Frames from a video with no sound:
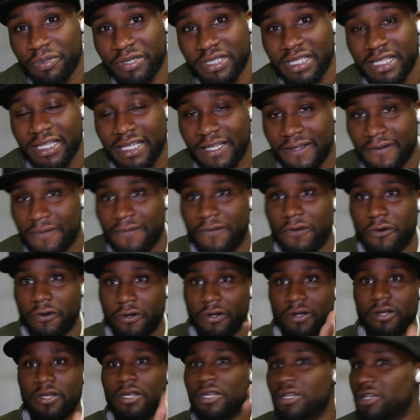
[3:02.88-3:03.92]
10
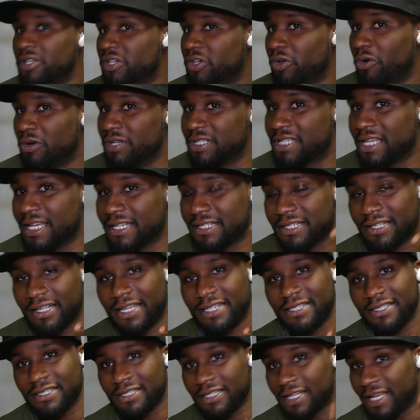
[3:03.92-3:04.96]
for noise
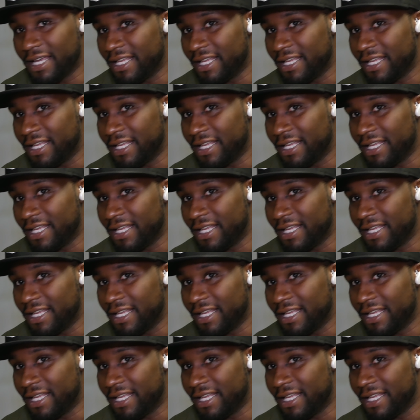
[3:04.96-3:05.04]
cancellation.